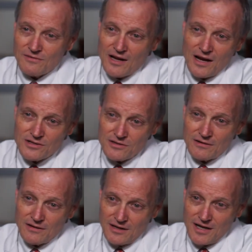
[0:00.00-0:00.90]
of
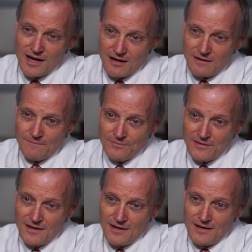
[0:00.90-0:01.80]
cancer care.
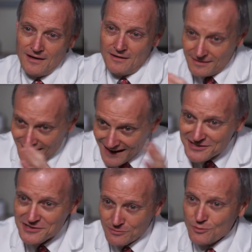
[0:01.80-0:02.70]

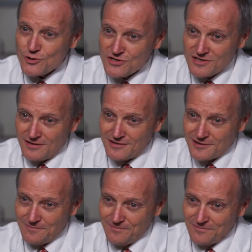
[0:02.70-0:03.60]
That's the Ruesch Center.